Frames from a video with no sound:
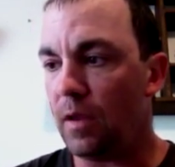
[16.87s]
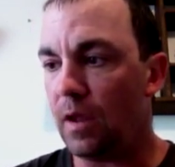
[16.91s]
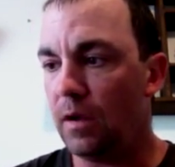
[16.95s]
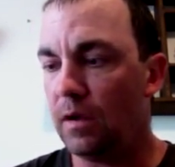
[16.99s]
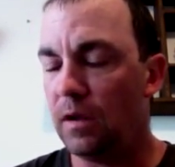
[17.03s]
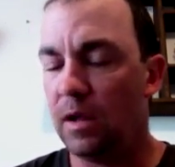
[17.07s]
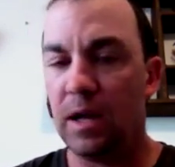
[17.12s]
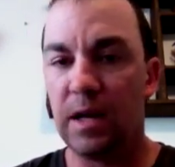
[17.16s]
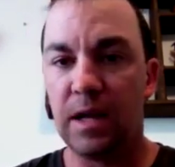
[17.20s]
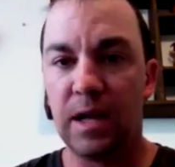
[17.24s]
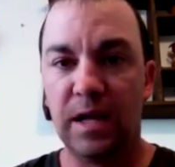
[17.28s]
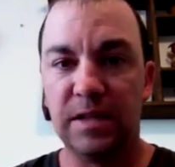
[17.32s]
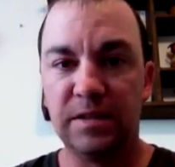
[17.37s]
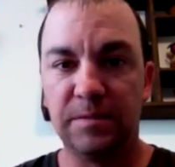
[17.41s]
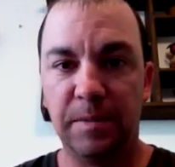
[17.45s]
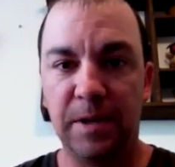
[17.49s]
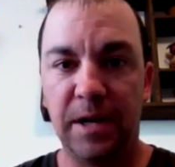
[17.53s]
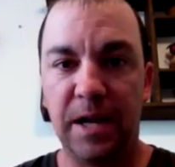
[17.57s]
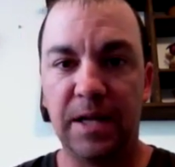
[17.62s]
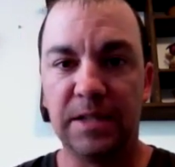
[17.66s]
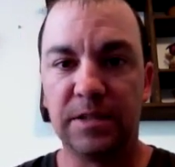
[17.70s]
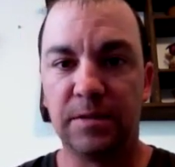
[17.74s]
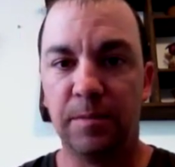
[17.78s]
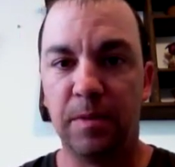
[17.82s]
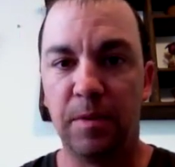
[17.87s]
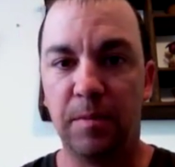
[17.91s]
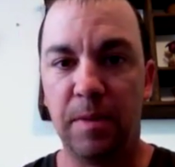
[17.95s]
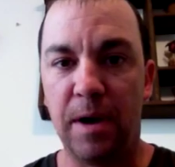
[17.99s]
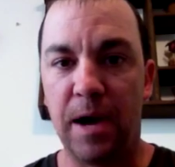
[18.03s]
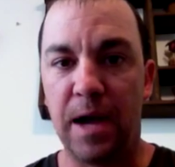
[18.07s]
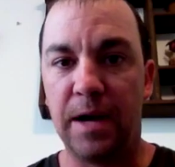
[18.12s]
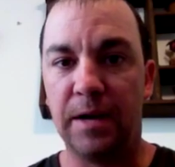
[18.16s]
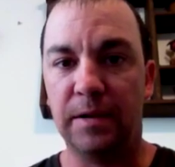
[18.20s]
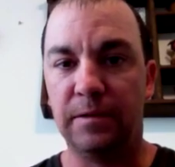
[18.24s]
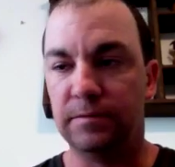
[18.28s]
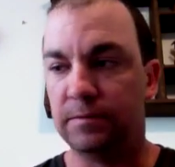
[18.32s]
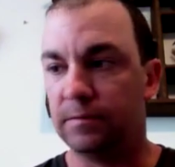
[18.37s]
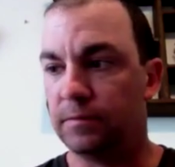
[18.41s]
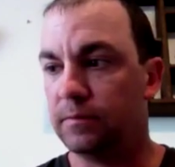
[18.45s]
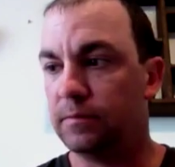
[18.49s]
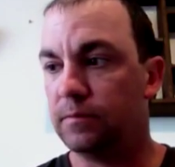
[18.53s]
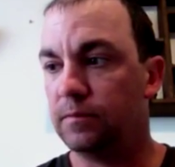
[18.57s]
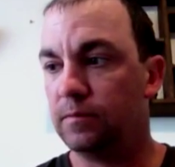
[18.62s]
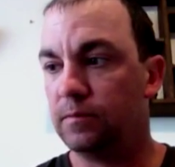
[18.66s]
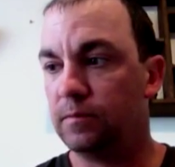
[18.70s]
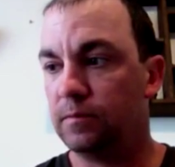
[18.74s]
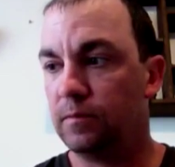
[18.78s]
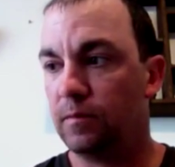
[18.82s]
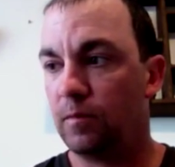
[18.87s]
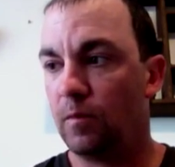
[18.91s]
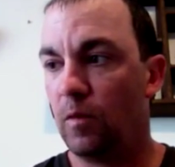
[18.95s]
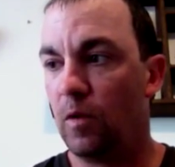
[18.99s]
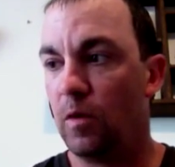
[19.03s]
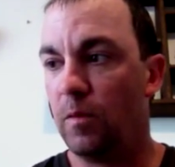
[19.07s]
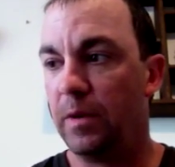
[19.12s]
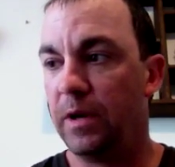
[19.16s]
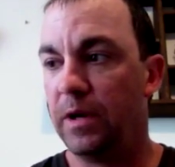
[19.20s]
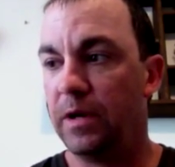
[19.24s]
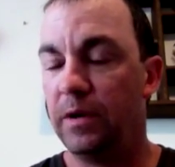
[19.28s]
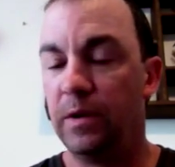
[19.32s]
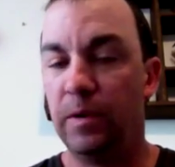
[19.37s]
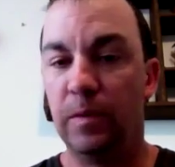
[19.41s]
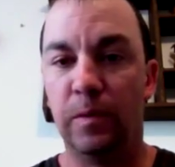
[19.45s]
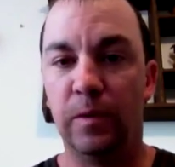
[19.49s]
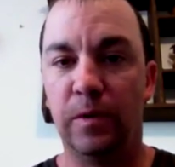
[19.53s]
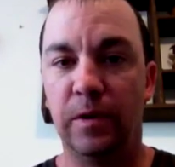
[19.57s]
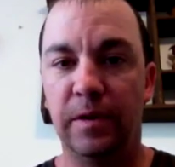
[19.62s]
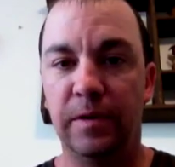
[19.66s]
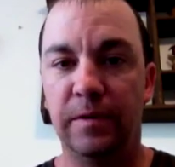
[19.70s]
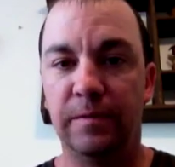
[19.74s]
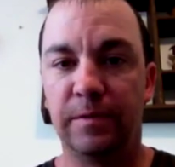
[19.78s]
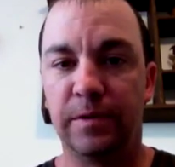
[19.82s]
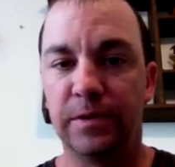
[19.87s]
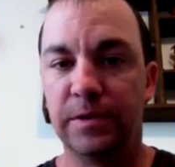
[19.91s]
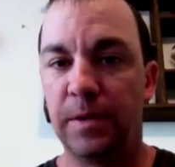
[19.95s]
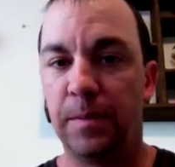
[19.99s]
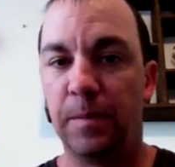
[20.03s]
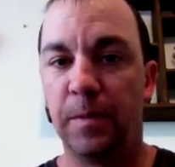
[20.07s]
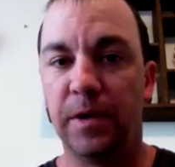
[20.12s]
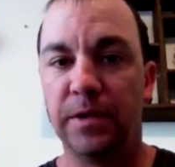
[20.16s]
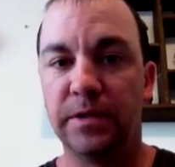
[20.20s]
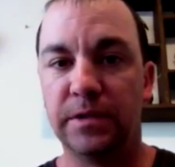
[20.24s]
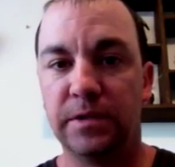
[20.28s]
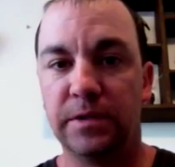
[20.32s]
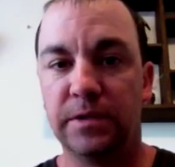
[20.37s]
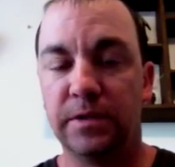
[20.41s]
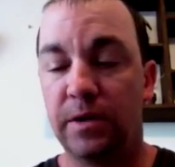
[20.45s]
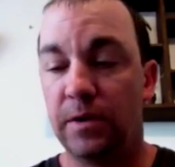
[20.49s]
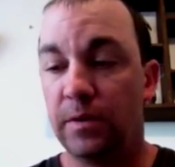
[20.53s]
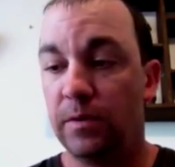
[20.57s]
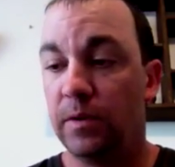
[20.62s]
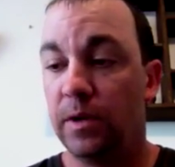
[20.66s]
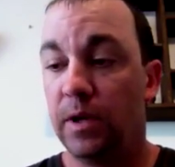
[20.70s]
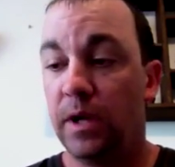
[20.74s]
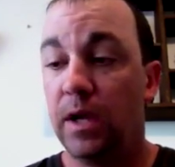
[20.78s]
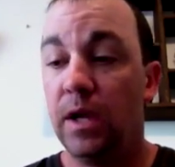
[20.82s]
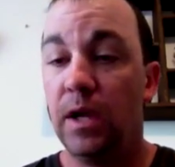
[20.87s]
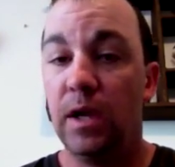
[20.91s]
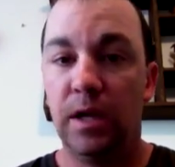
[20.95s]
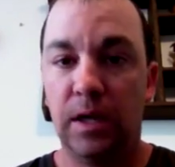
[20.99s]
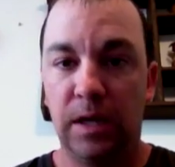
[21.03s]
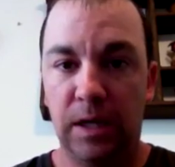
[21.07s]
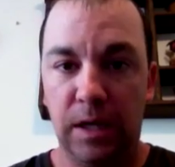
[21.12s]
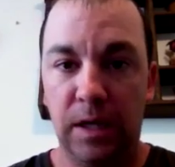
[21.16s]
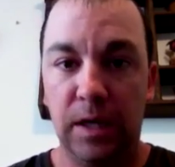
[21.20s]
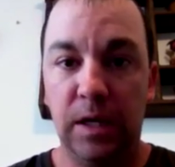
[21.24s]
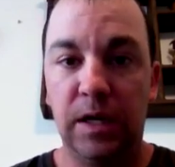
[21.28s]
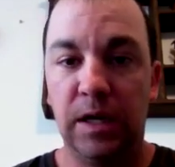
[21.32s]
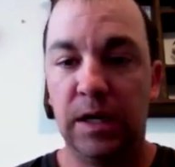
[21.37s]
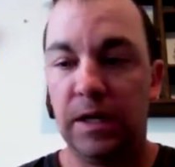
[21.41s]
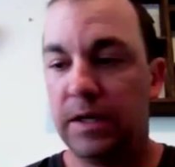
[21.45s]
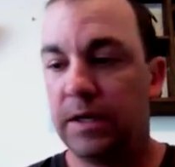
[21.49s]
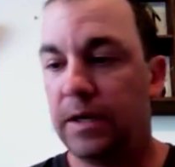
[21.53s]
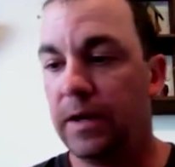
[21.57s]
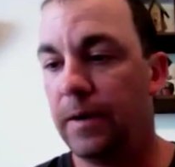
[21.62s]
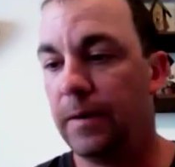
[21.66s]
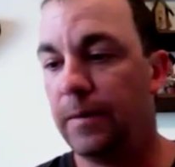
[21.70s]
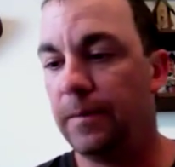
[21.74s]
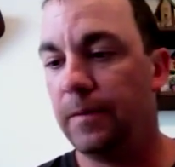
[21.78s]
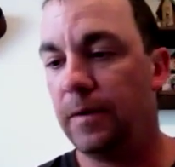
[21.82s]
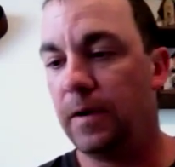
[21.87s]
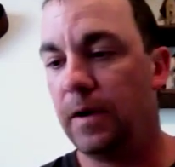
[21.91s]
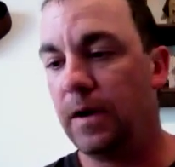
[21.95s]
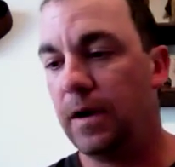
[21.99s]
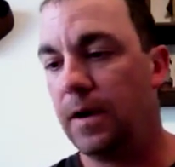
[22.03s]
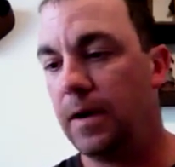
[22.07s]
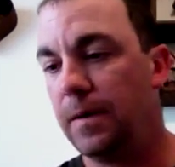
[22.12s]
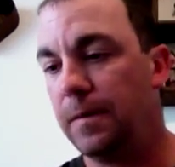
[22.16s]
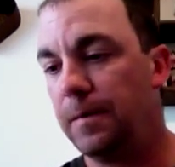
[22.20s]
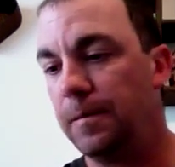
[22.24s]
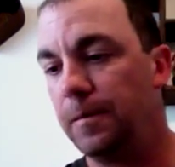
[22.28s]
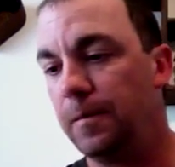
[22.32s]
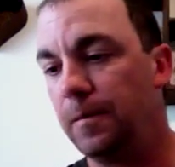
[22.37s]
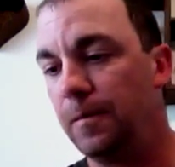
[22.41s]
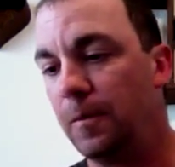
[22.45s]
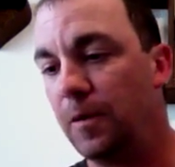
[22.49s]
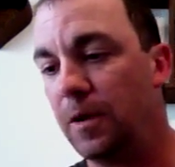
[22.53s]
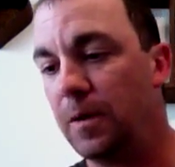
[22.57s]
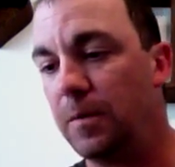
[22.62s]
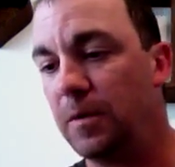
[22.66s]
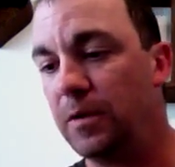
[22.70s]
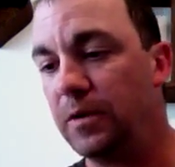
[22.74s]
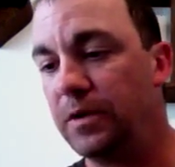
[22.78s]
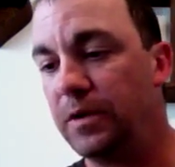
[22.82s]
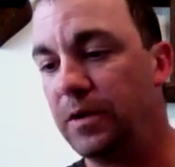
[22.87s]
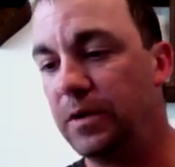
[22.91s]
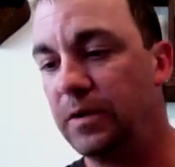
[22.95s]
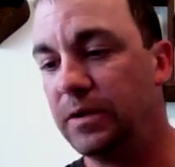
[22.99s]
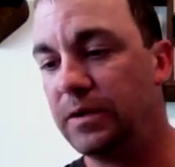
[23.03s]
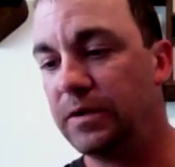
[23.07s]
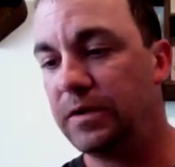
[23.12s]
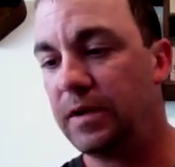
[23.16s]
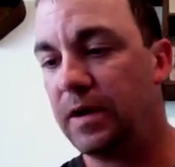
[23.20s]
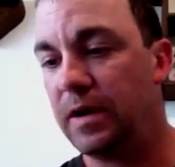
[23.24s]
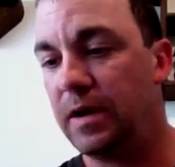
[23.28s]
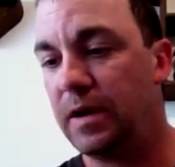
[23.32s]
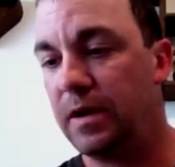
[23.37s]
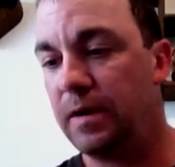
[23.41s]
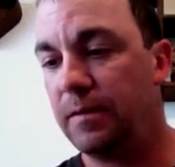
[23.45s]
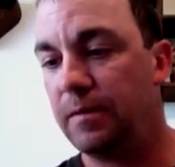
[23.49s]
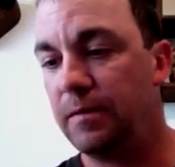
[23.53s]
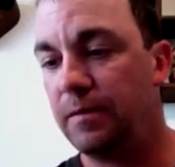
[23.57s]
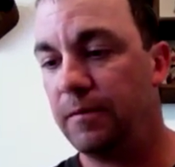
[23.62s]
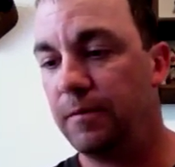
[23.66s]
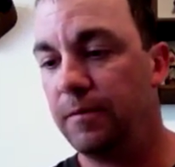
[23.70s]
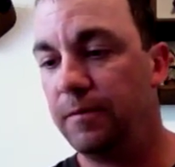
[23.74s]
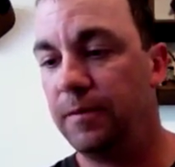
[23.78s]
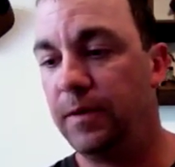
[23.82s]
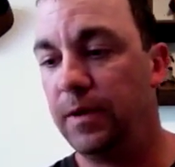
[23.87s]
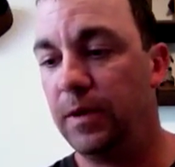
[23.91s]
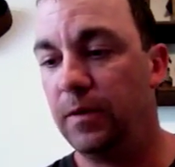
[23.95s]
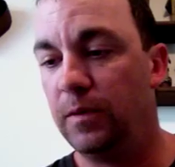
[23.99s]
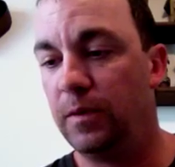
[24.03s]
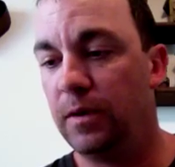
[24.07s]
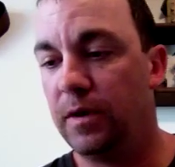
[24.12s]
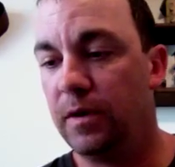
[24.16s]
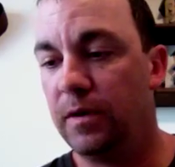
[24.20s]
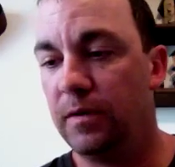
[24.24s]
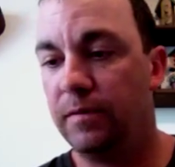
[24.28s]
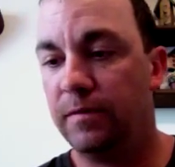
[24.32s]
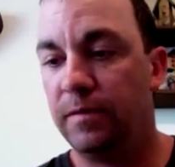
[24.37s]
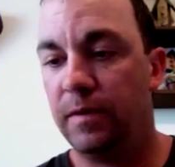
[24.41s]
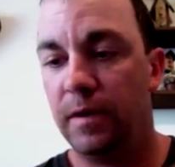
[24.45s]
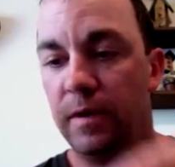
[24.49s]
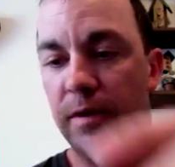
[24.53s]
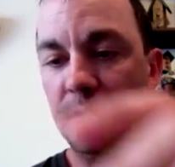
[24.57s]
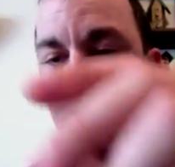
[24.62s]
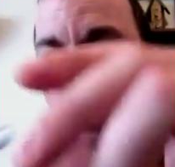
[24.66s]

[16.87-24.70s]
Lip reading: lot of guys have been asking me about it and want me to do one for some reason, so here you go. What I'm going to do is a review of